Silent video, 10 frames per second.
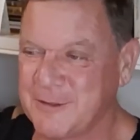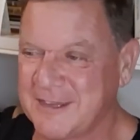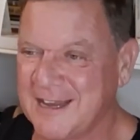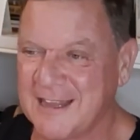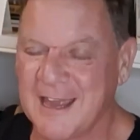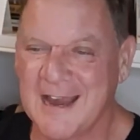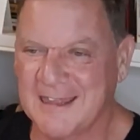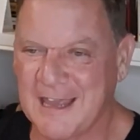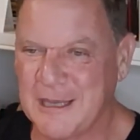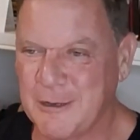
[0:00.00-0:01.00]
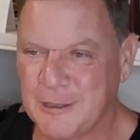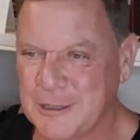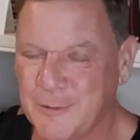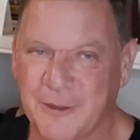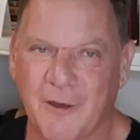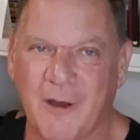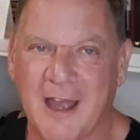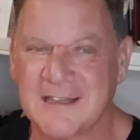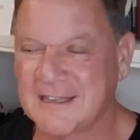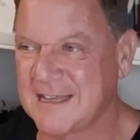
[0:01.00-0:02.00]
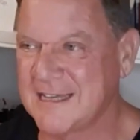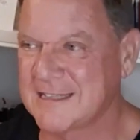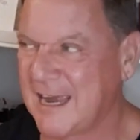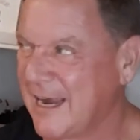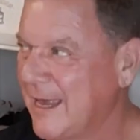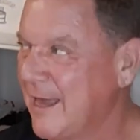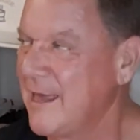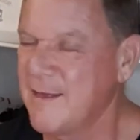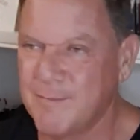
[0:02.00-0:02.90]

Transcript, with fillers: who think that you can do with all kinds of things like uh,